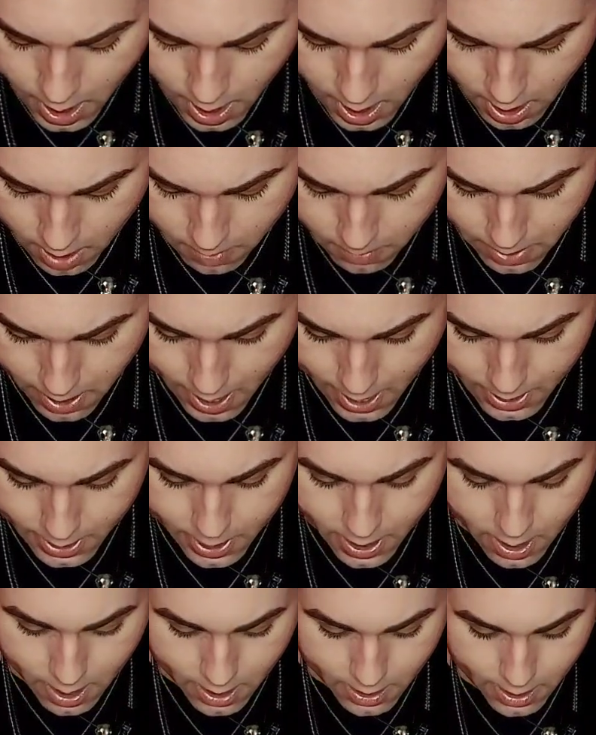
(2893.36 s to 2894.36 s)

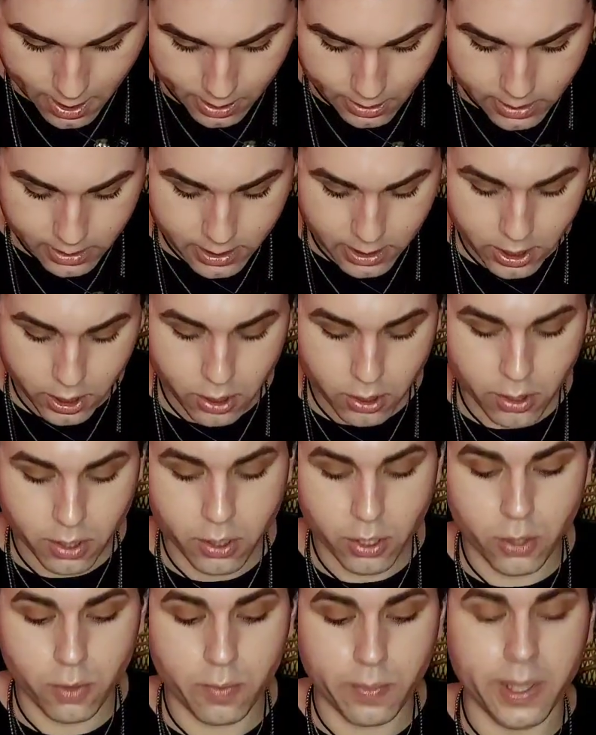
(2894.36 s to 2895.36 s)
And I see
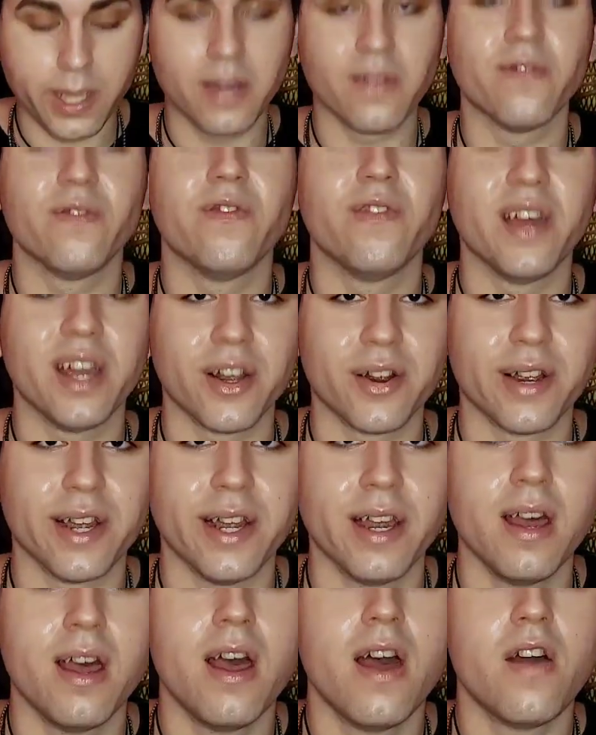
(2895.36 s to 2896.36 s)
you being
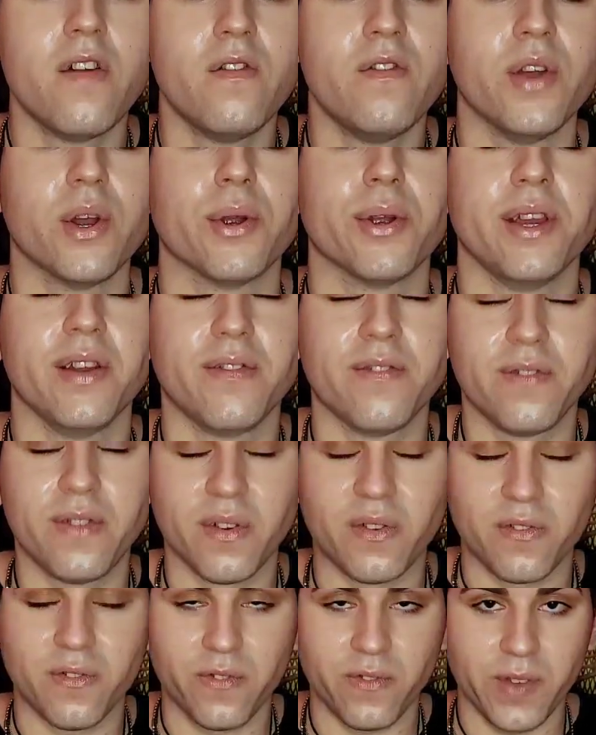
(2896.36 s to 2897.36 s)
very, very
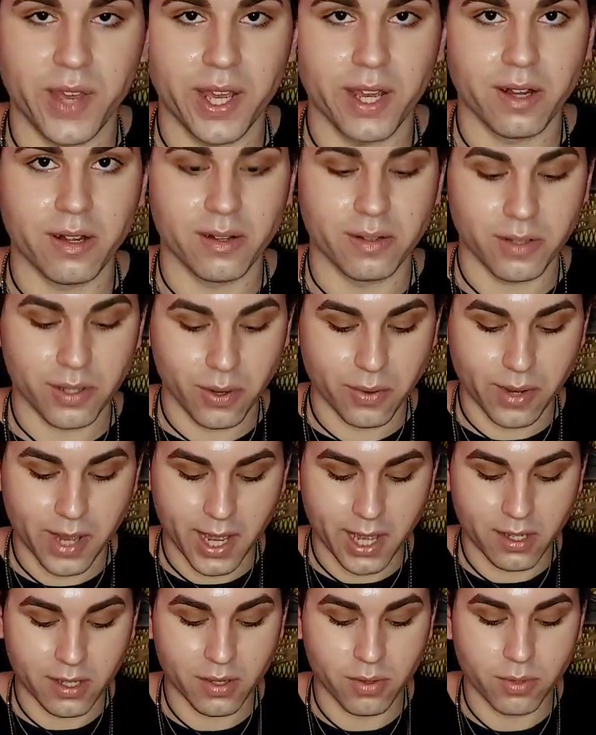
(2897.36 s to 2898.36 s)
fulfilled.
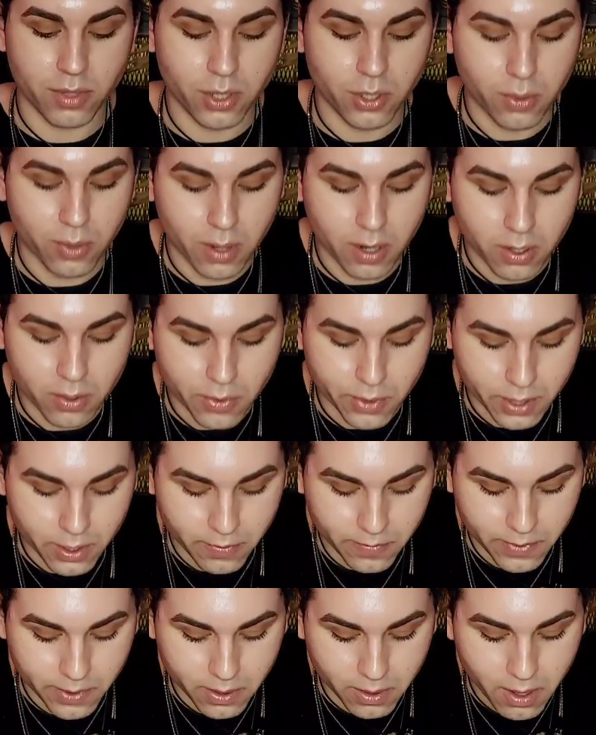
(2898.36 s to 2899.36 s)
Okay, so you are going to
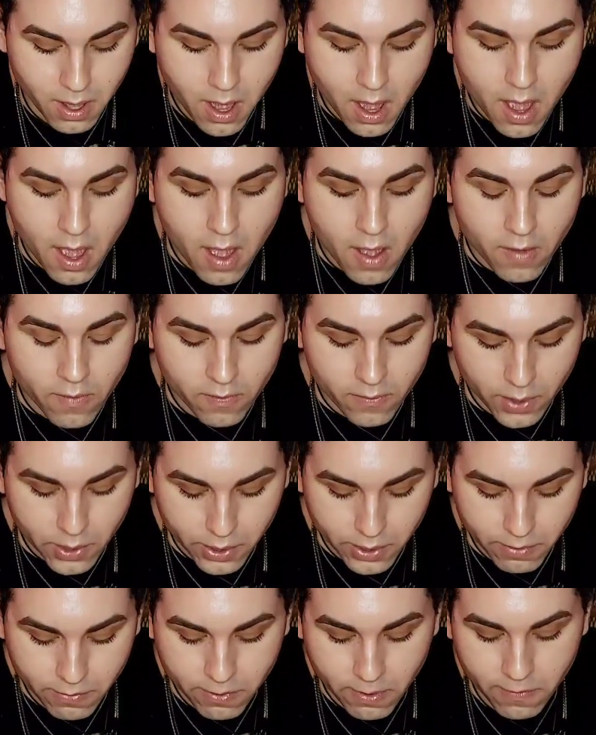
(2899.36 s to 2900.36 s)
feel
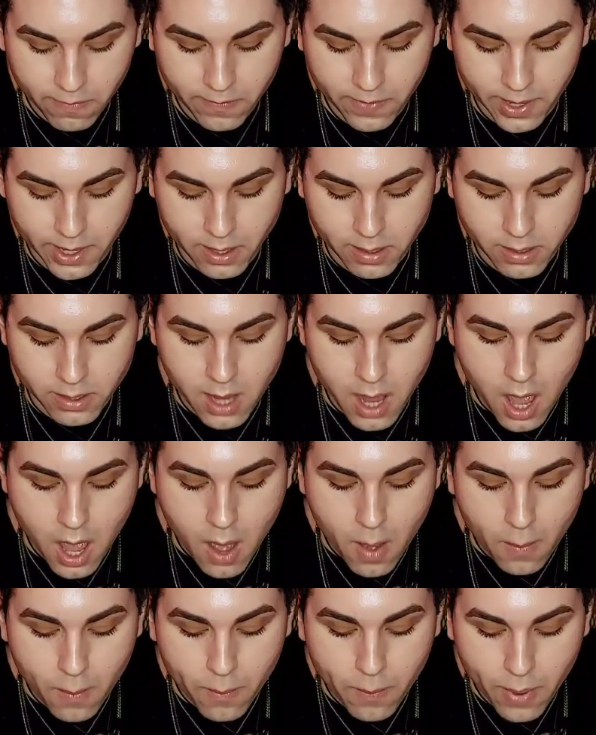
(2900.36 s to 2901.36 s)
very fulfilled
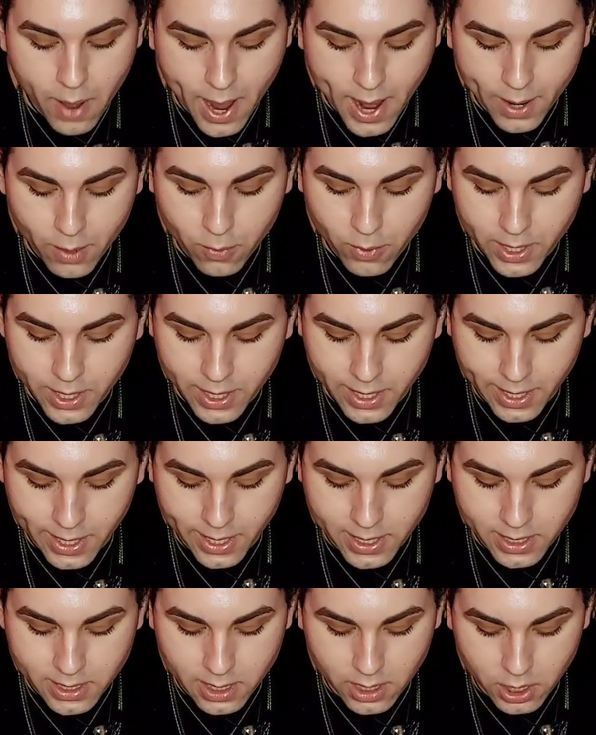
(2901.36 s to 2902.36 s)
by what it
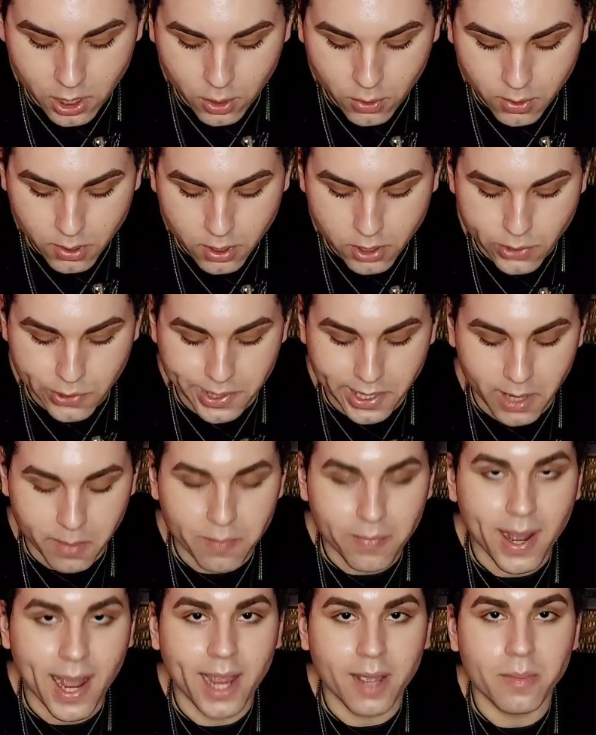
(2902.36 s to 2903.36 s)
is that you are doing,
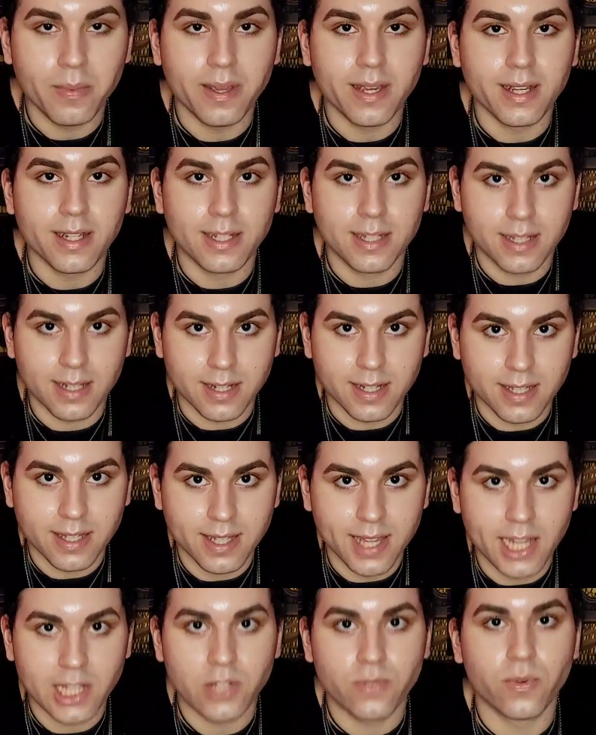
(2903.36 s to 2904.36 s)
and by being
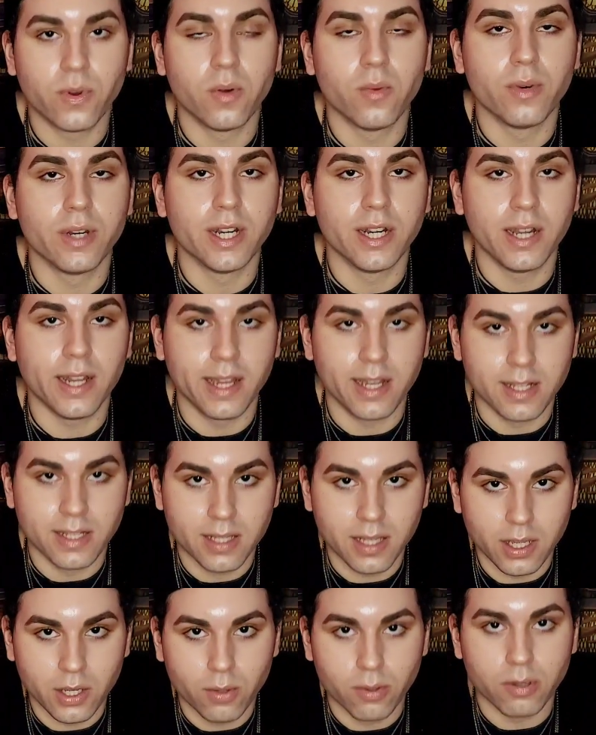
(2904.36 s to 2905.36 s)
successful in what it
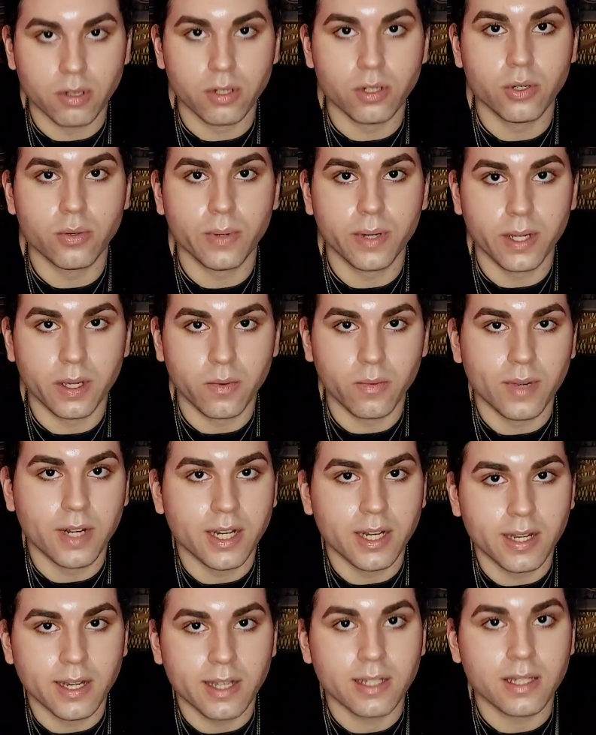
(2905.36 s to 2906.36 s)
is that you are doing, what
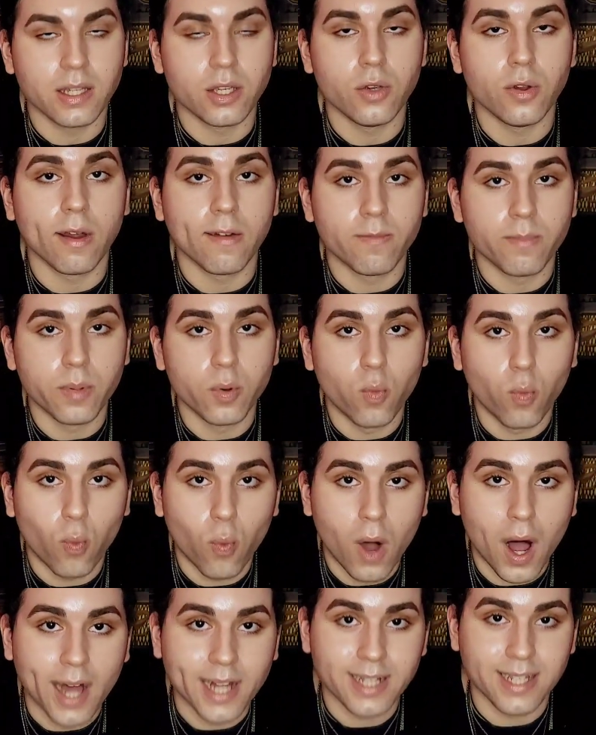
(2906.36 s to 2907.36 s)
it is that you have been
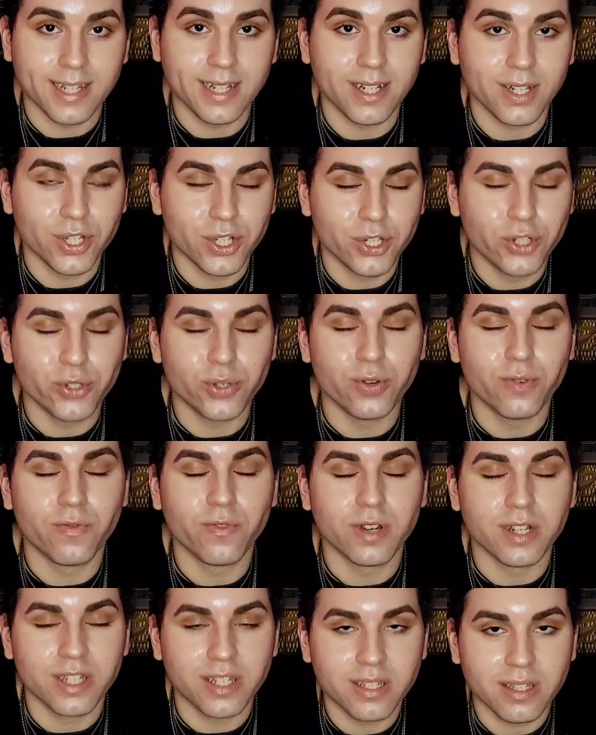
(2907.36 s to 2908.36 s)
wanting to do
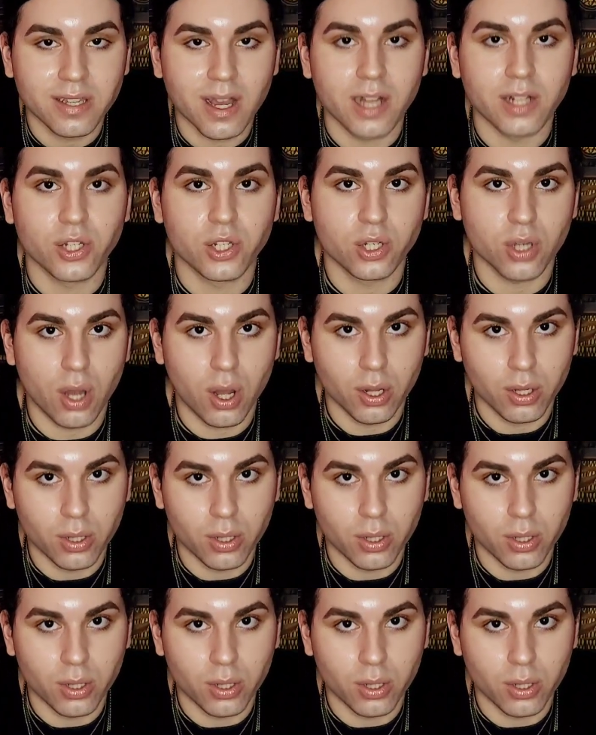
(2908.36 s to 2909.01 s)
for such a